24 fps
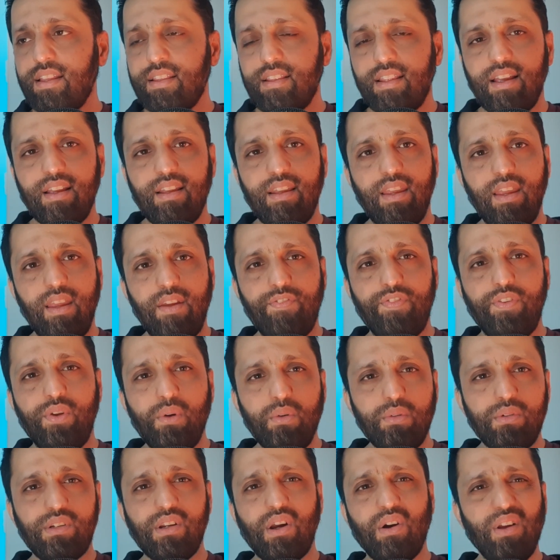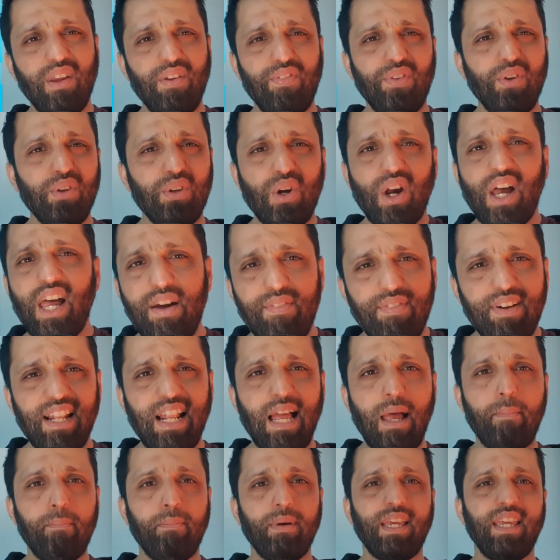that if you don't, if you don't have a
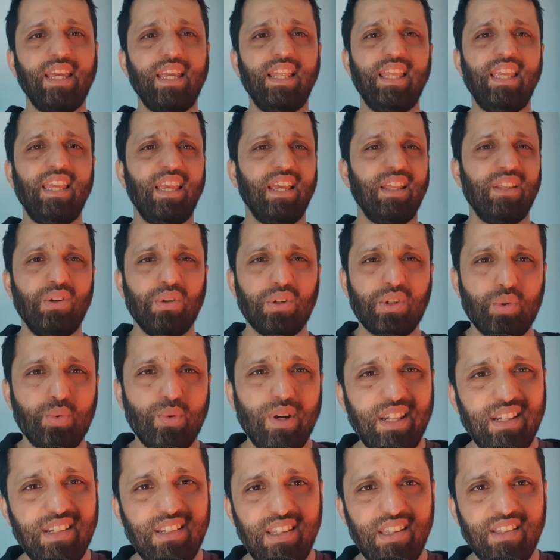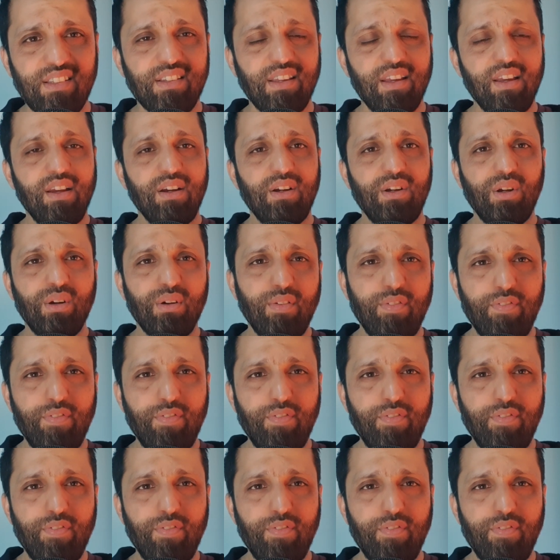Lamborghini in your twenties, you're a